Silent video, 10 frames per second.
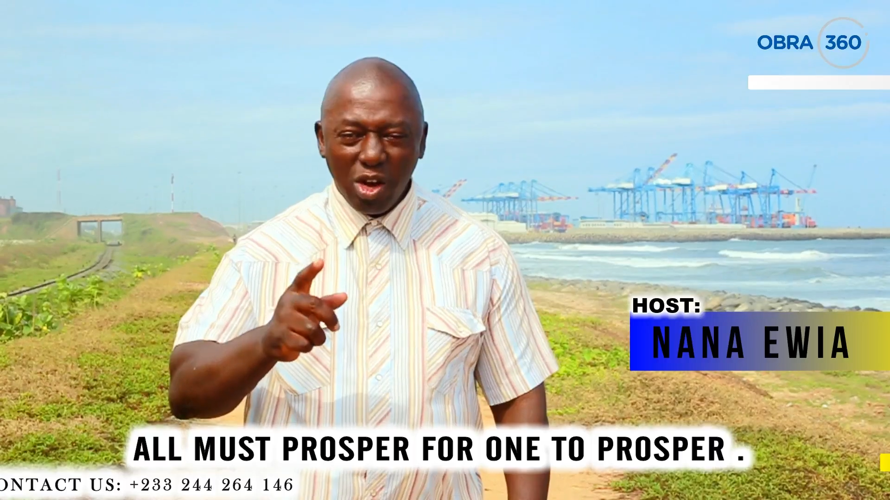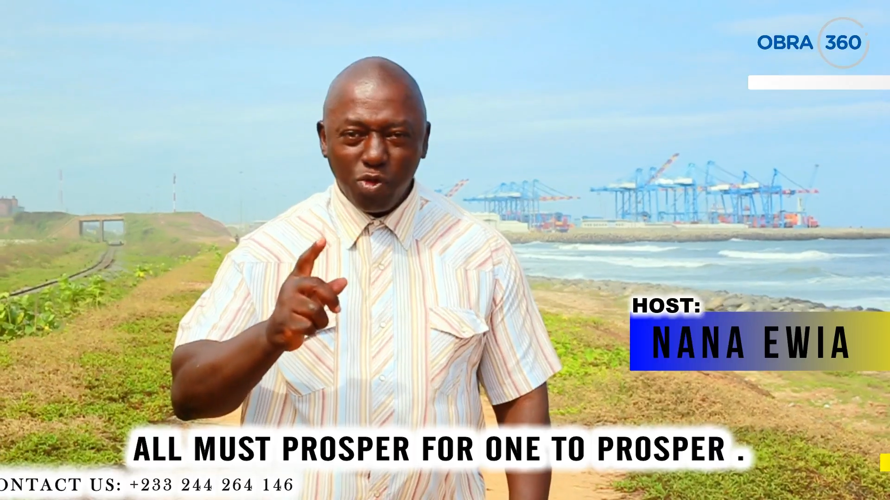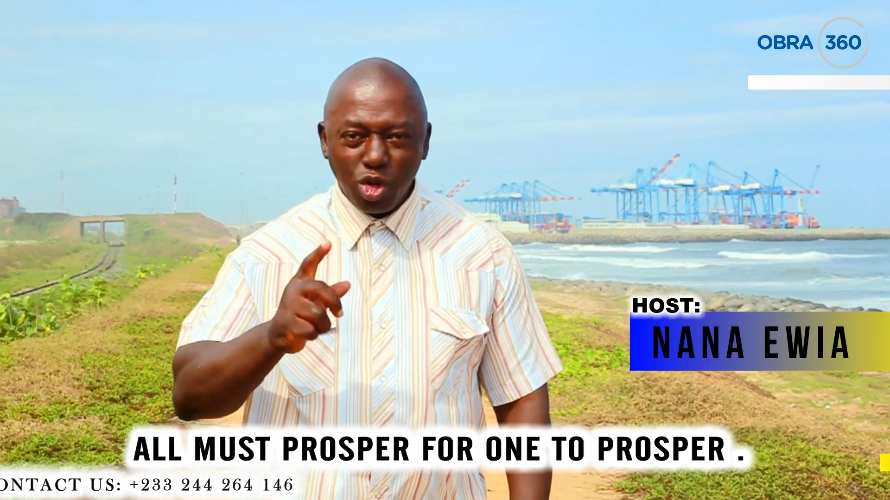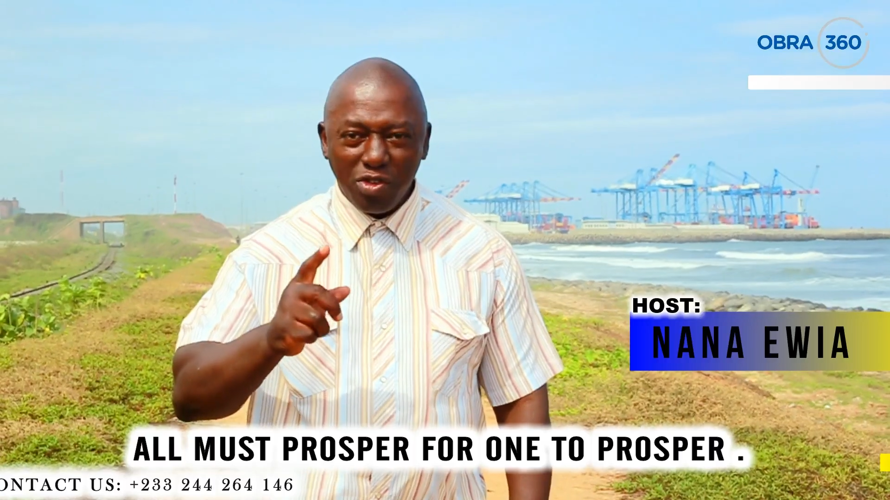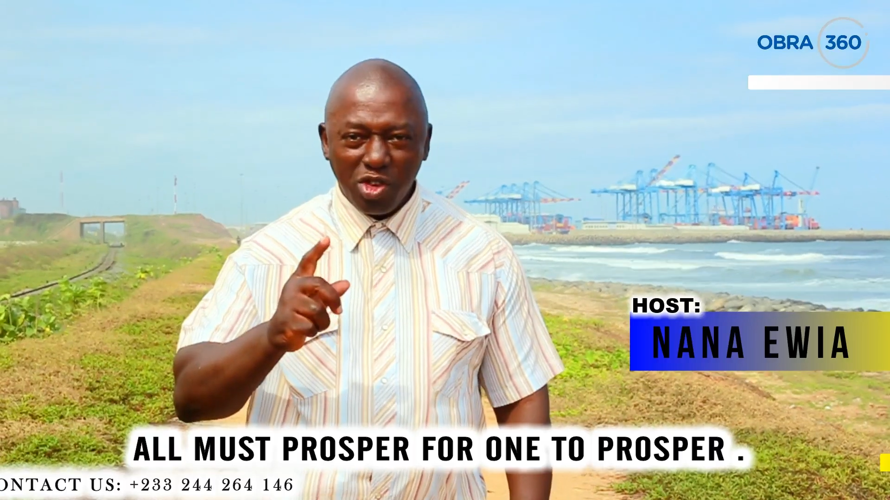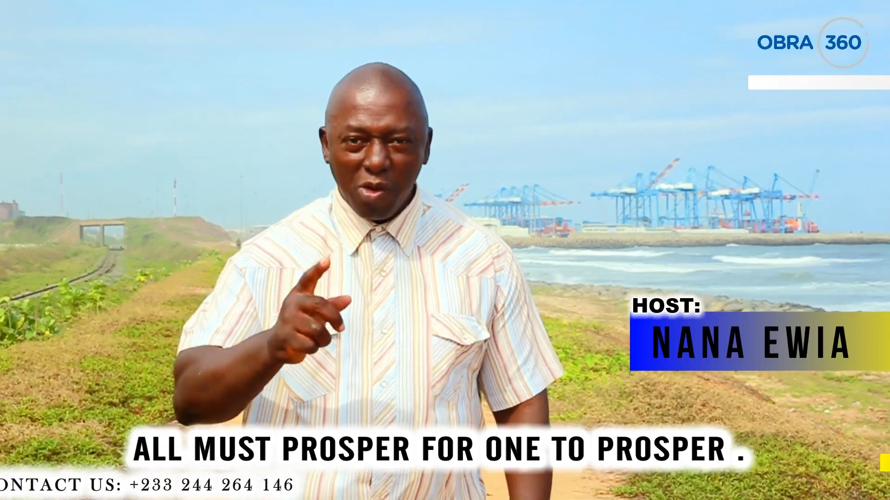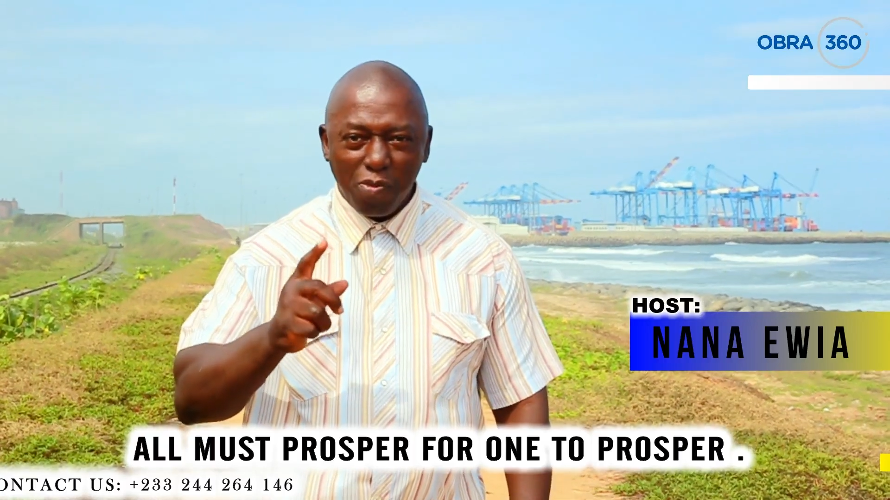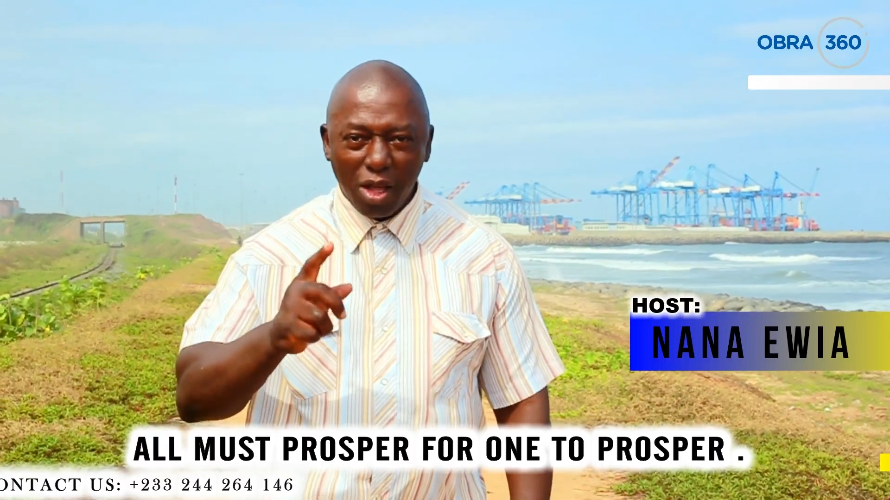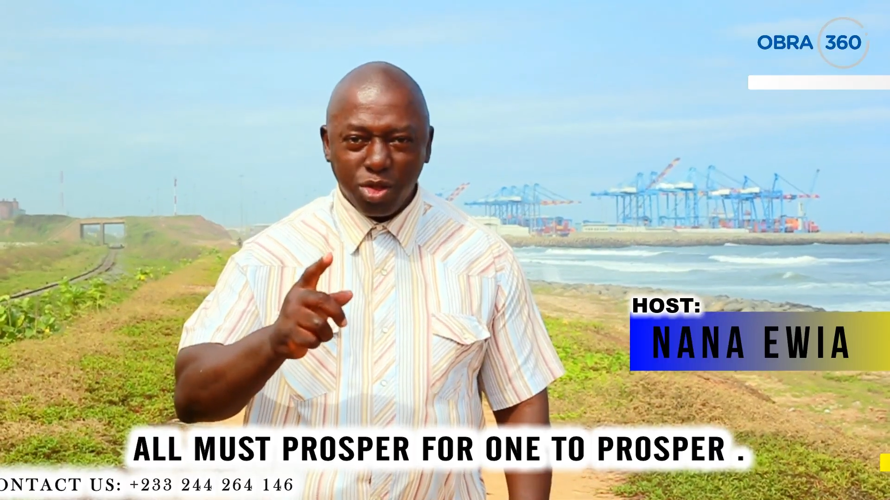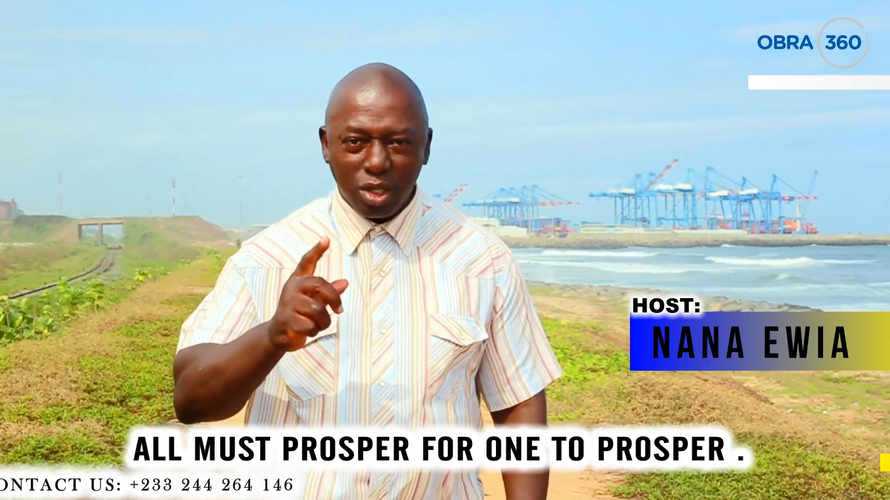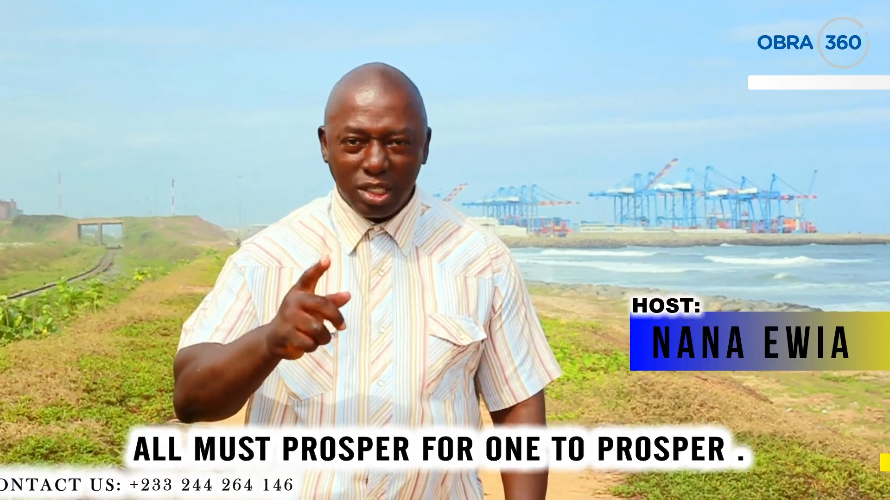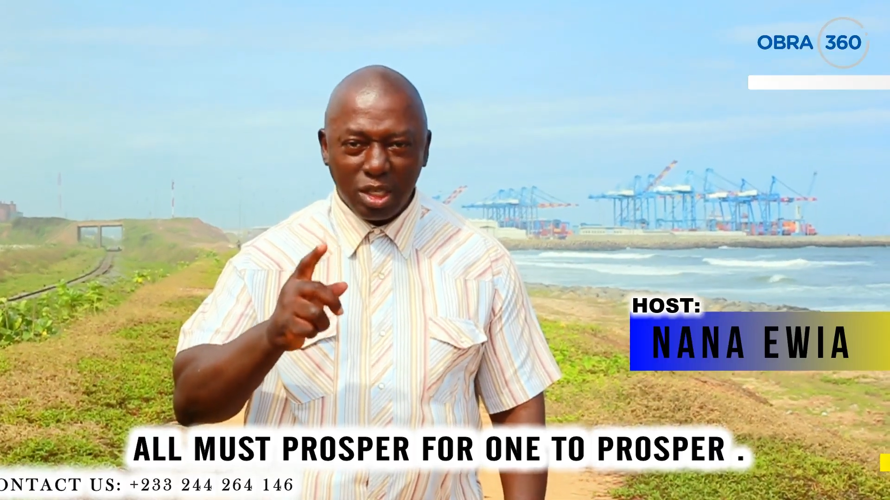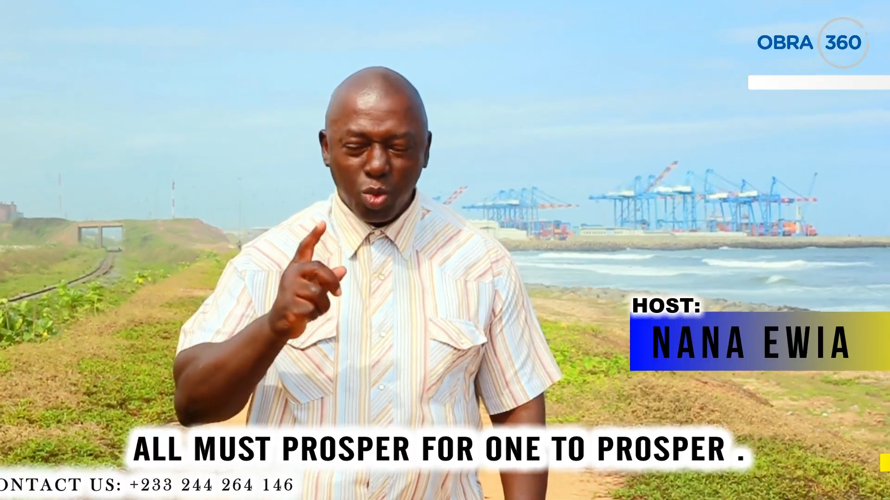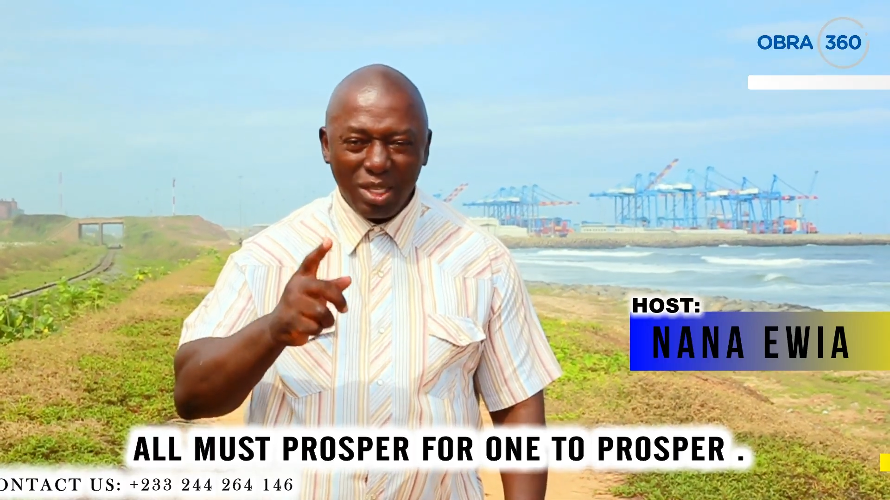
of Good Evening Abroad 360,